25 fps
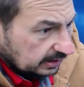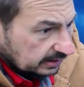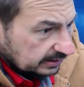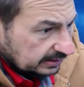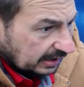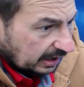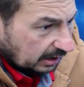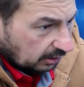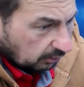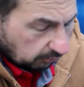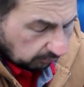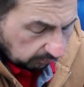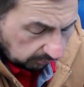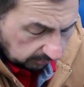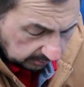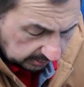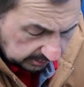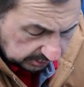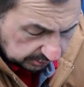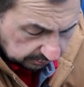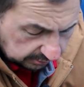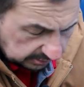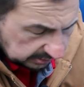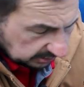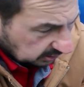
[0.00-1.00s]
Now,
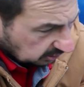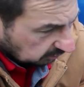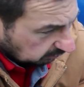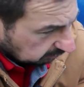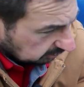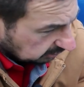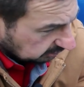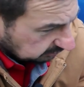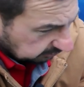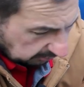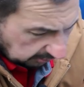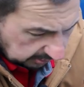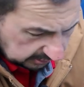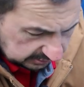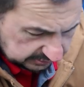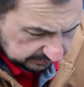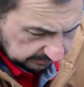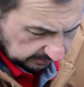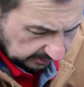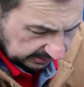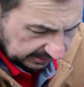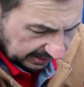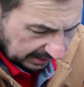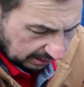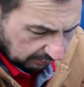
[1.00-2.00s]
you can go across
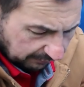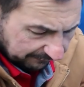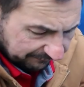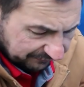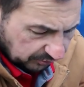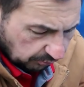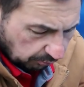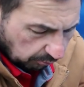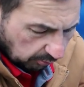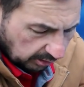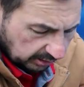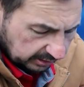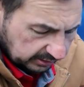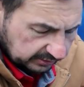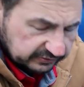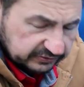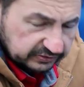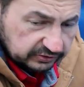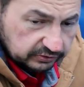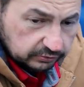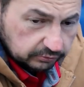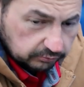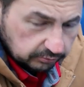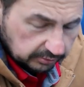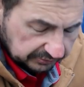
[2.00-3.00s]
right now if you wanted
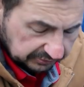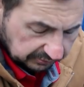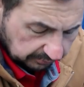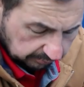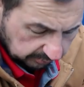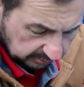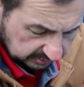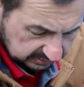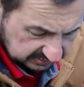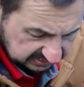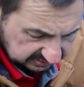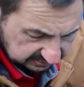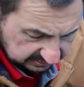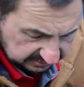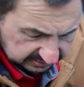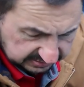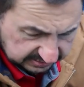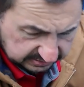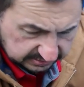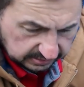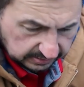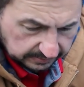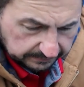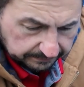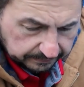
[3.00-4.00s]
to with the
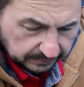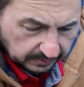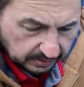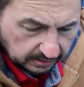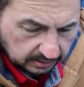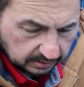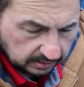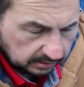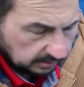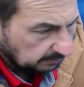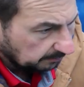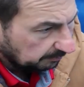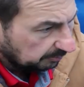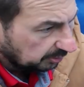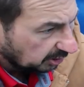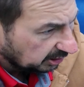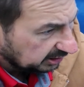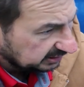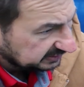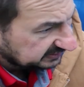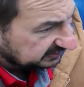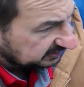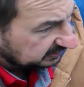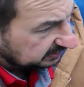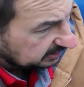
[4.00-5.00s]
rinseless,
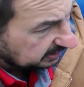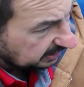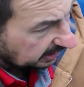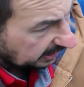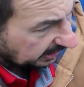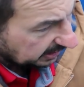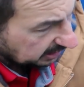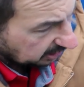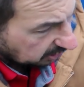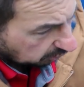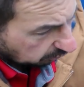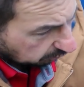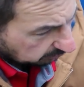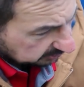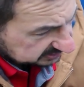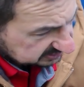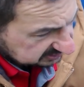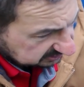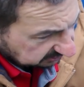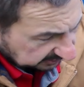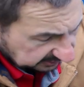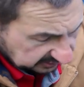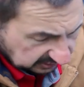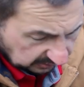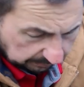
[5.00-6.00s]
but I
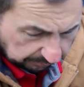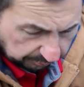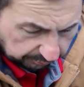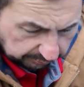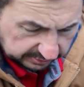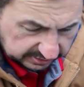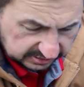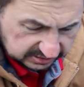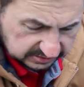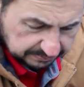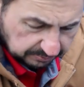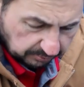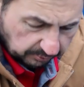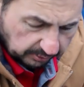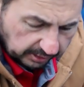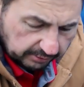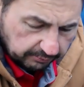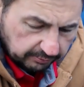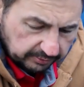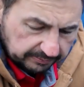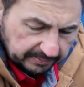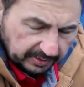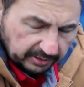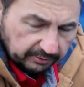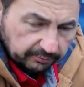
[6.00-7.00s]
always like to pre-spray
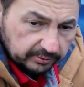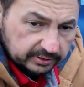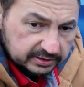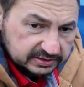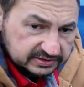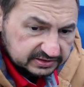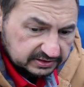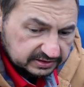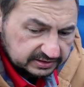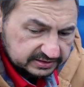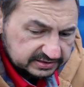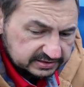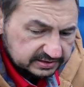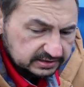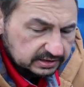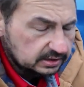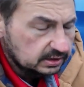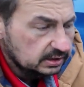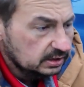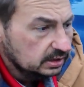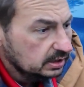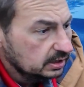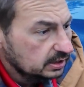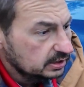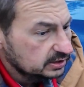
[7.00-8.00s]
with my rinseless.
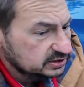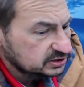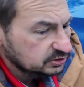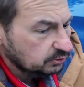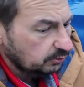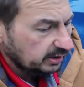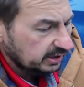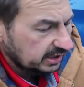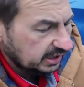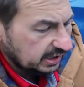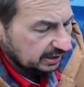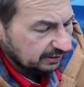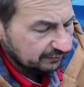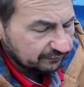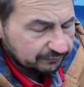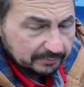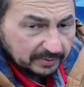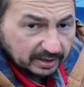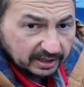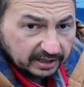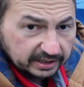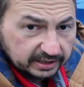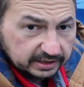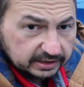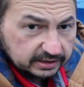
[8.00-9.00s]
So I have
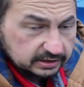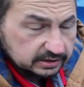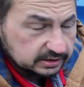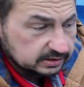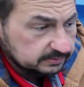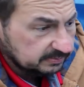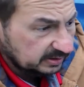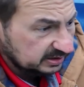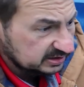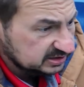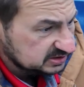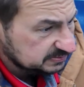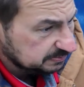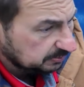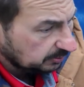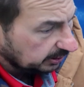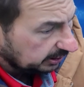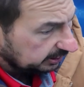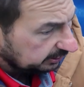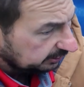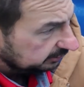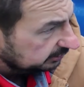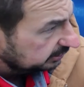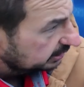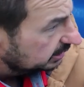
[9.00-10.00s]
my
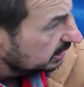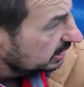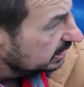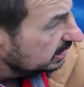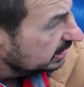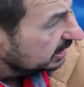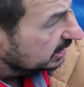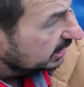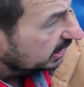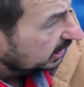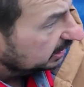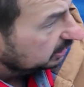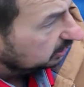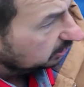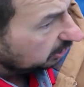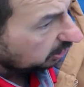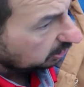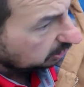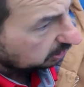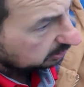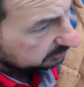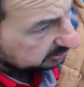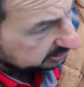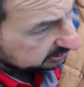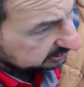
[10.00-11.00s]
sprayer, and
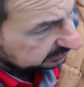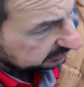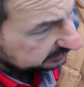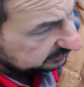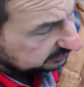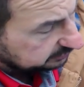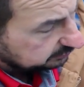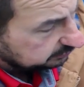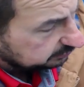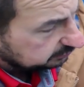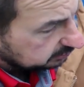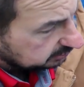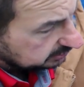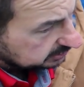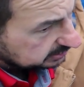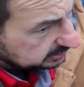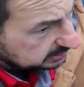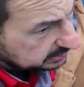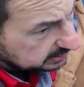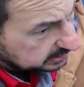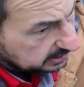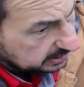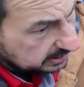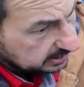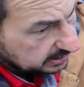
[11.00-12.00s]
all I'm gonna do
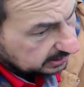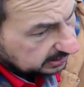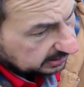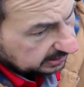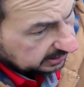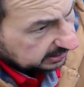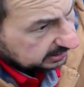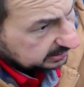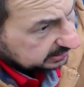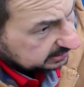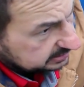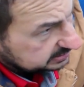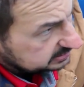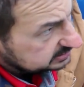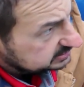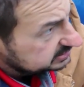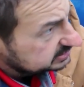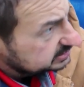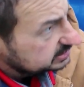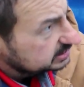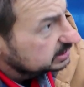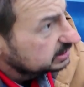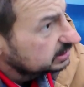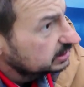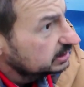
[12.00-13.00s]

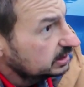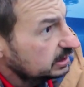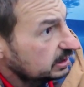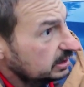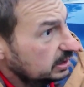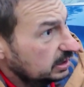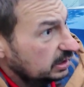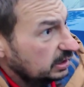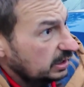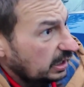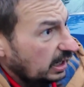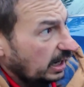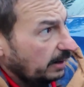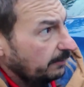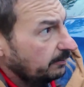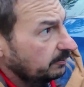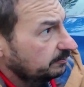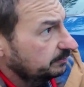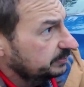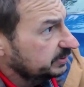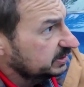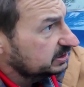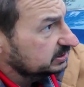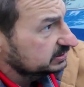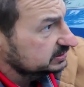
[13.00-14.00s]
is,
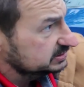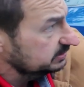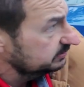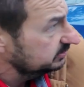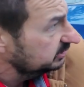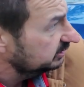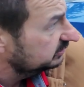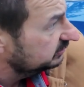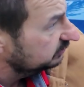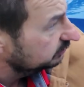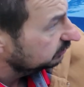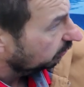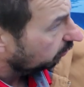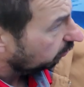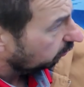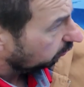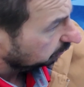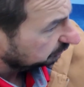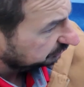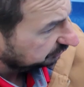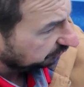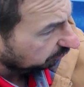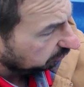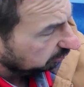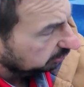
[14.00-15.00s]
because I'm gonna do the
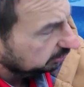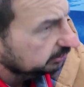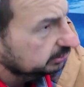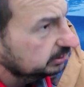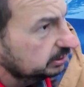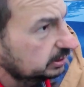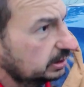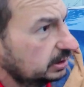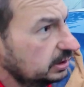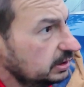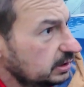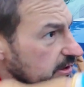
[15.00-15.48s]
whole door,